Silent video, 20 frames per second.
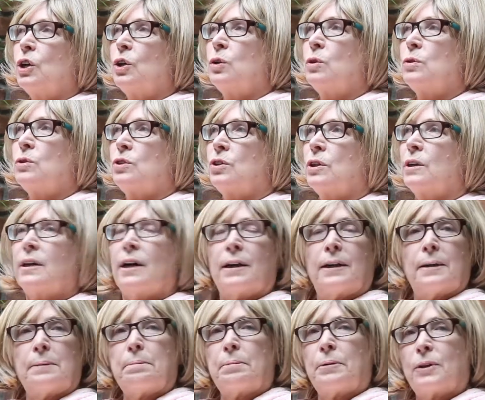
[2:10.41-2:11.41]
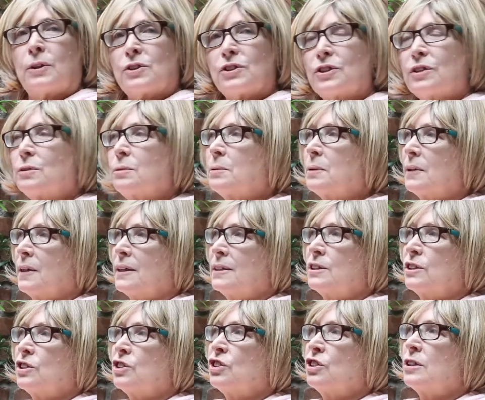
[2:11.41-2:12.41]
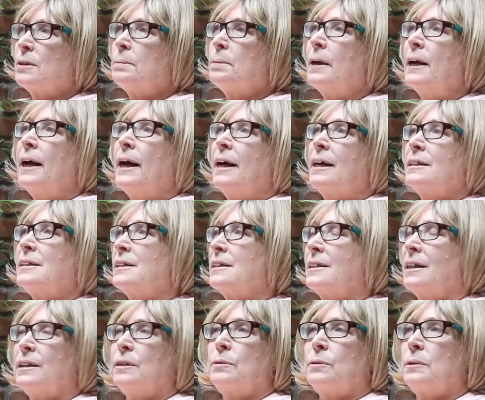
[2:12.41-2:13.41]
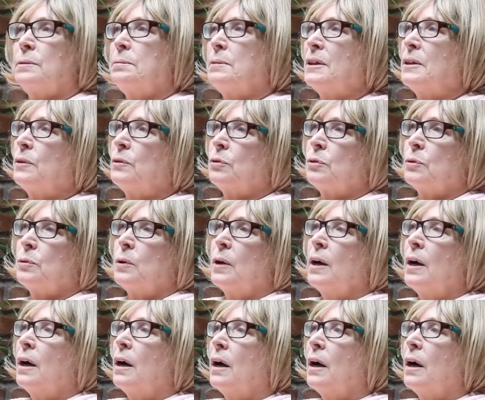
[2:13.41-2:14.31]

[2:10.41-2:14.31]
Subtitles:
who took on a personal relationship and stayed with me through